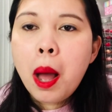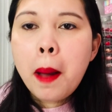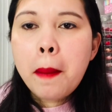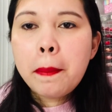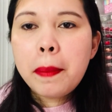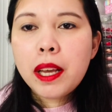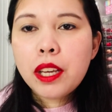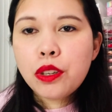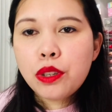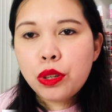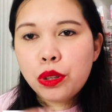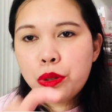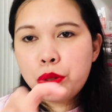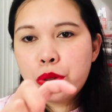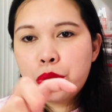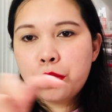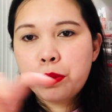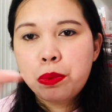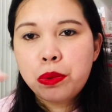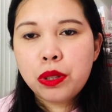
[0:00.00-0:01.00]
make sure to
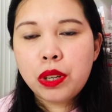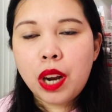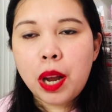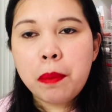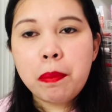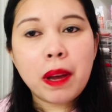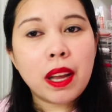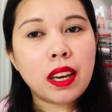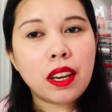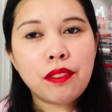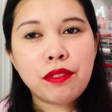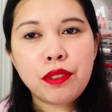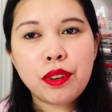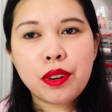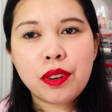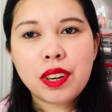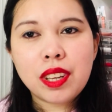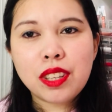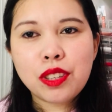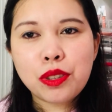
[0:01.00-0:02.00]
subscribe. And if you're
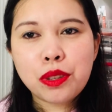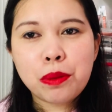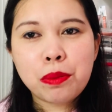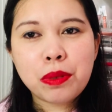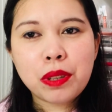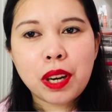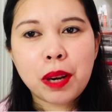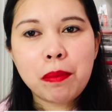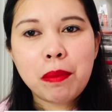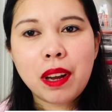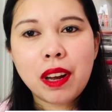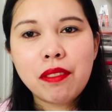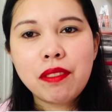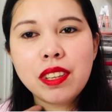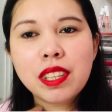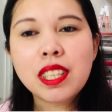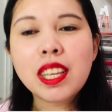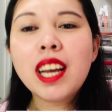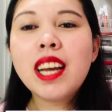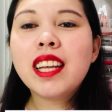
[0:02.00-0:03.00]
already subscribed,
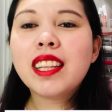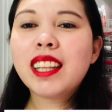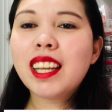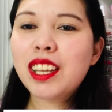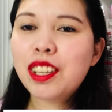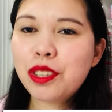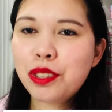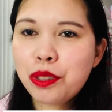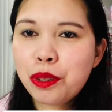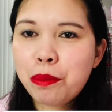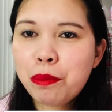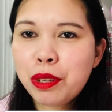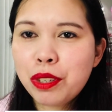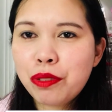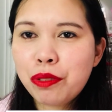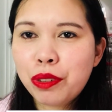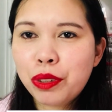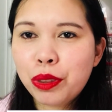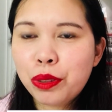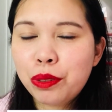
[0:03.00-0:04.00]
lovelies, thank you so much
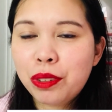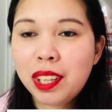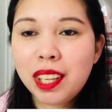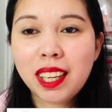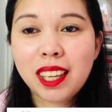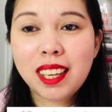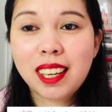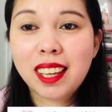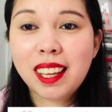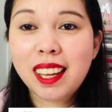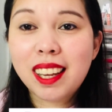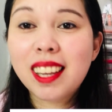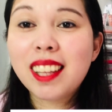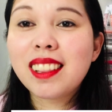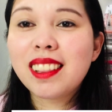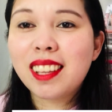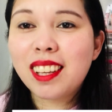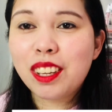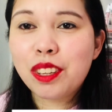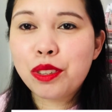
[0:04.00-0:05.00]
for tuning in again,
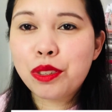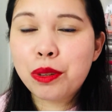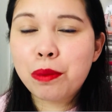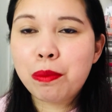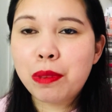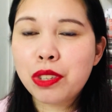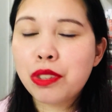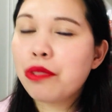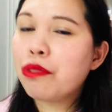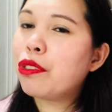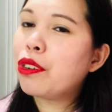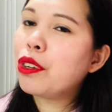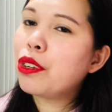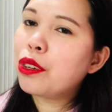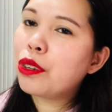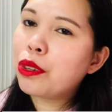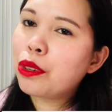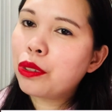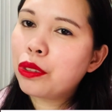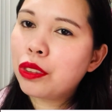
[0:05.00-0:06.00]
and thank you so much for your
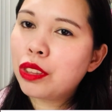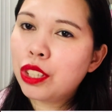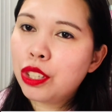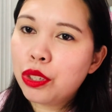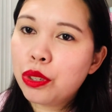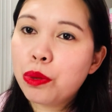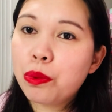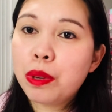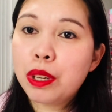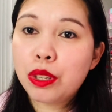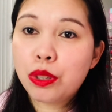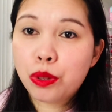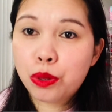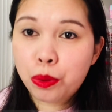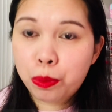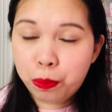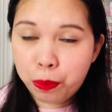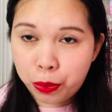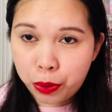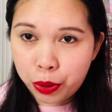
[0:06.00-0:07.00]
continuing
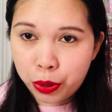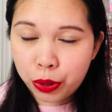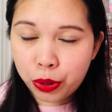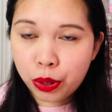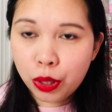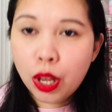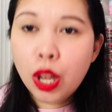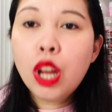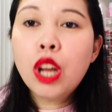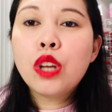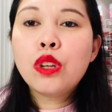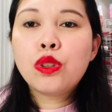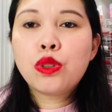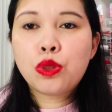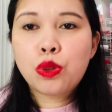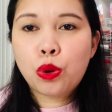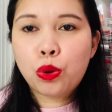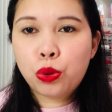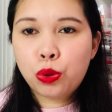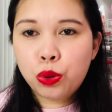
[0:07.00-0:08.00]
support.
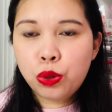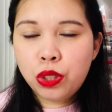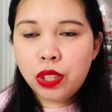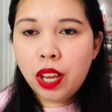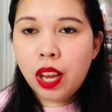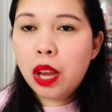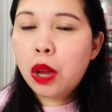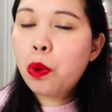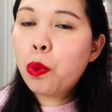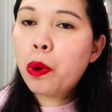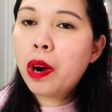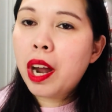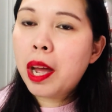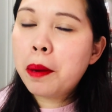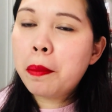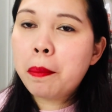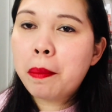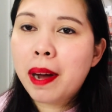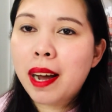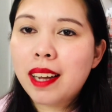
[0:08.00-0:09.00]
So today we're
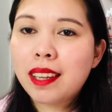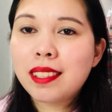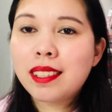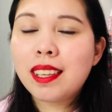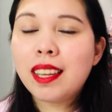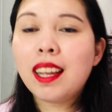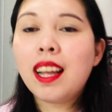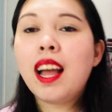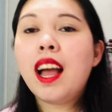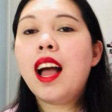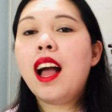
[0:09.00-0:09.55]
unboxing